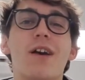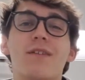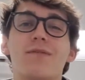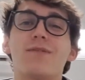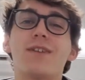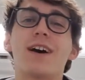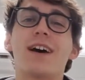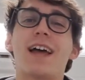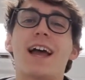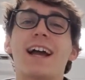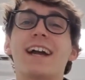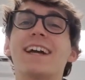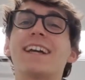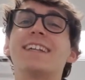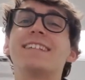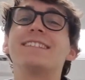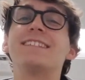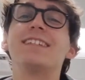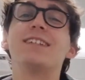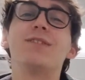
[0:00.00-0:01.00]
If not, I'm going
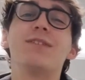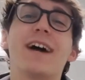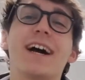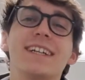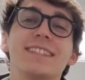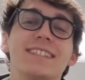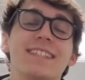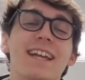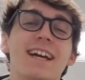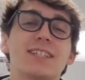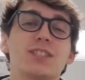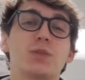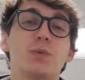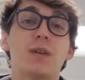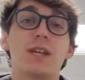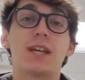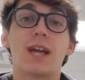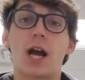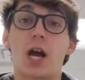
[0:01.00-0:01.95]
to see you guys next week.